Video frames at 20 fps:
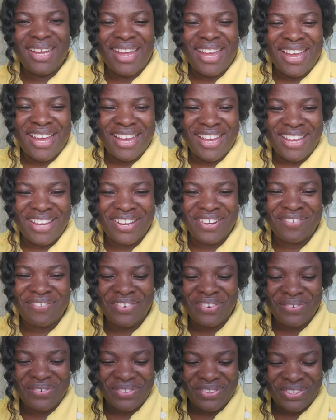Hi
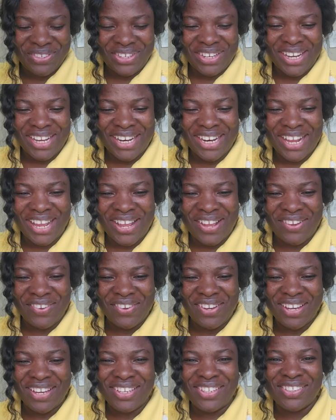everyone and how
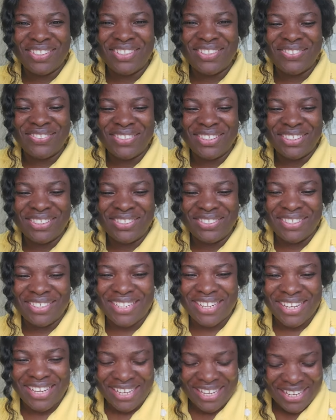are you doing
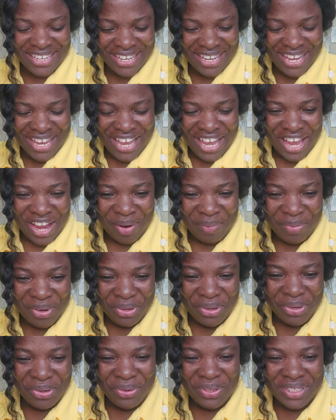today? I bring
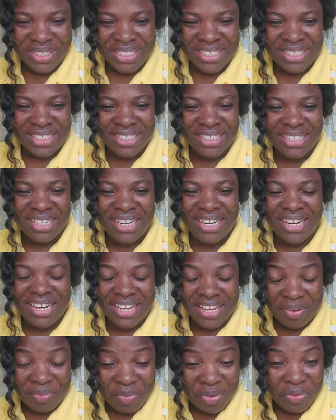you greetings in the
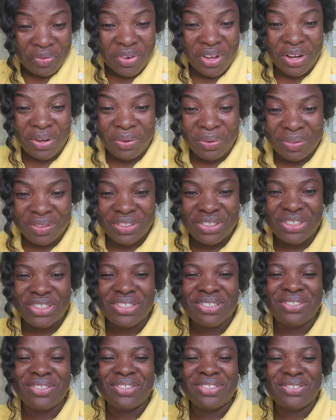name of our Lord
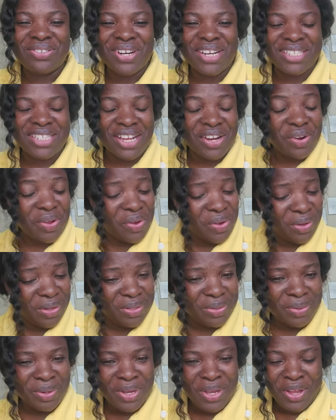Jesus Christ and
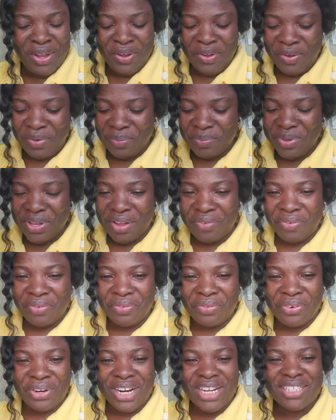also on behalf of
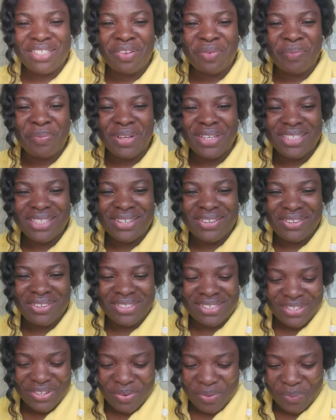Christ of
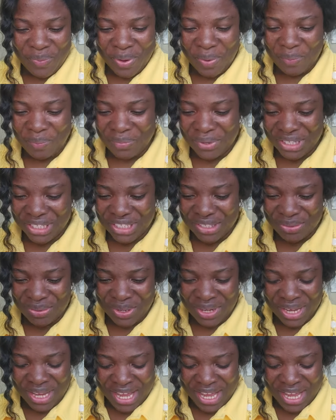Pentecost Global Ministry.